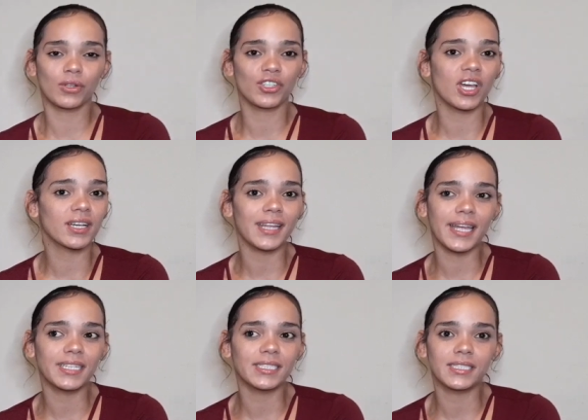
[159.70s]
young
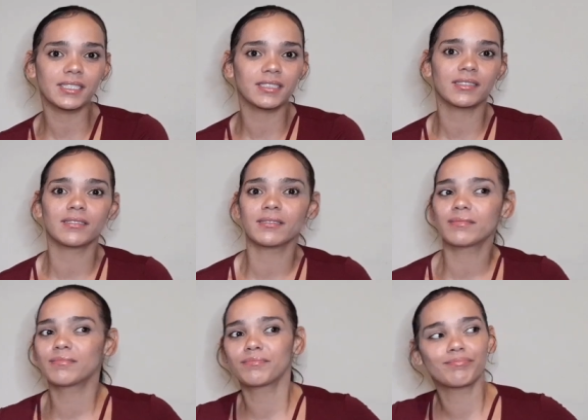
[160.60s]
ladies
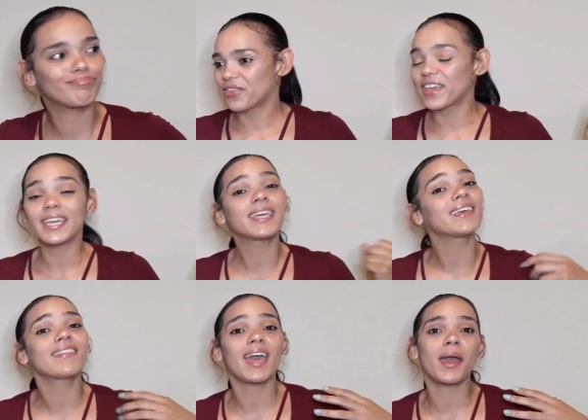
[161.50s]

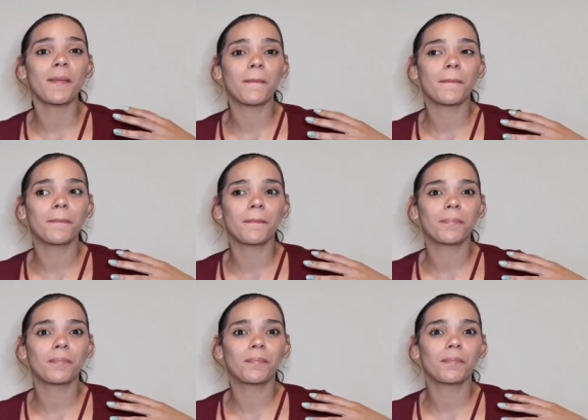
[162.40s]
thinking that
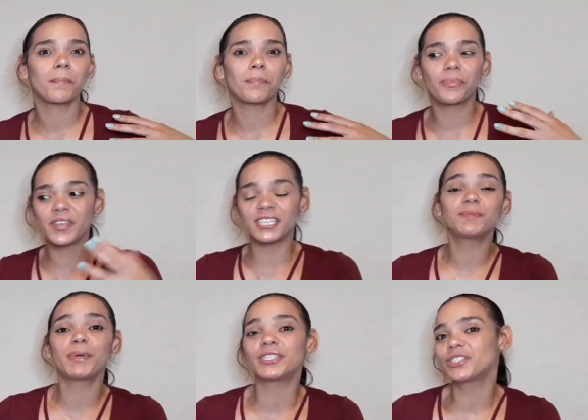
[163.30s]

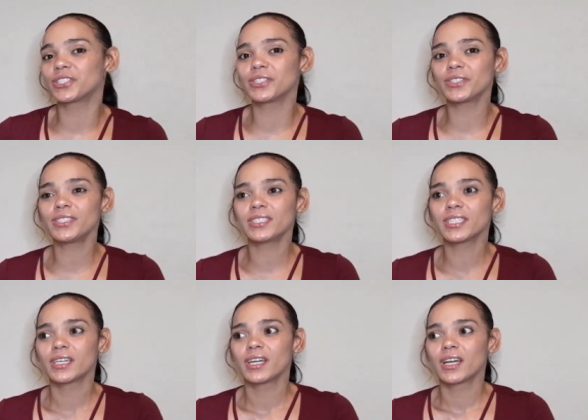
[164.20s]
these pictures
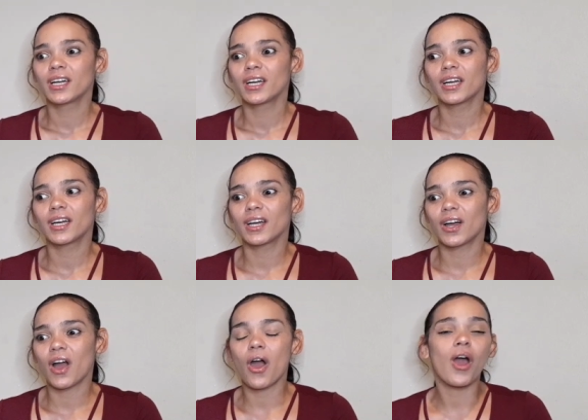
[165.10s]

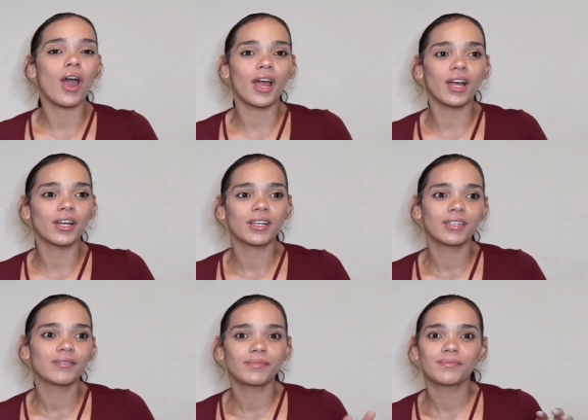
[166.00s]
are
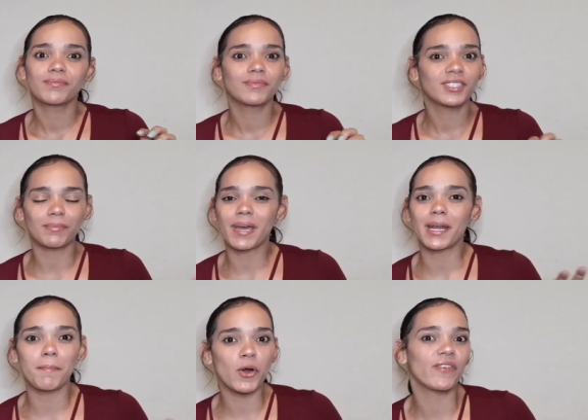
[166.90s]
some kind
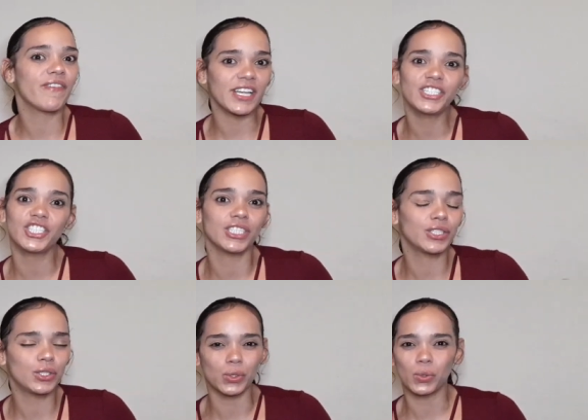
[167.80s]
of motivation
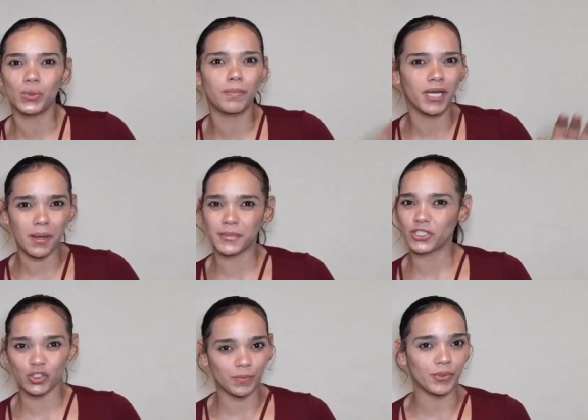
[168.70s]
to become a
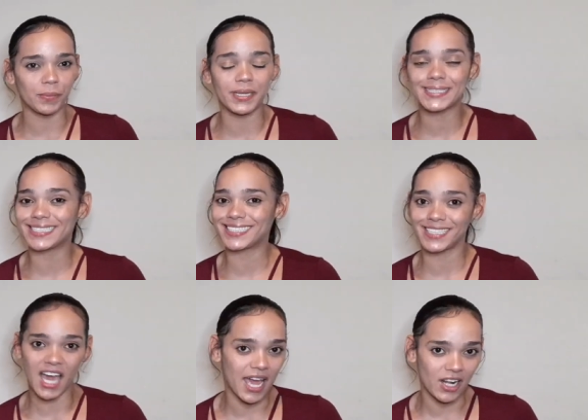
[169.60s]
stripper because it's
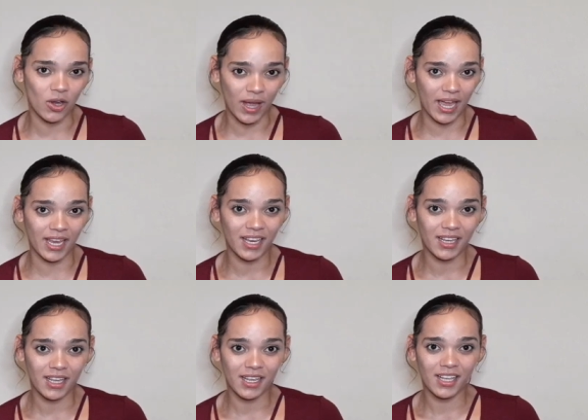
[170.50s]
not, okay?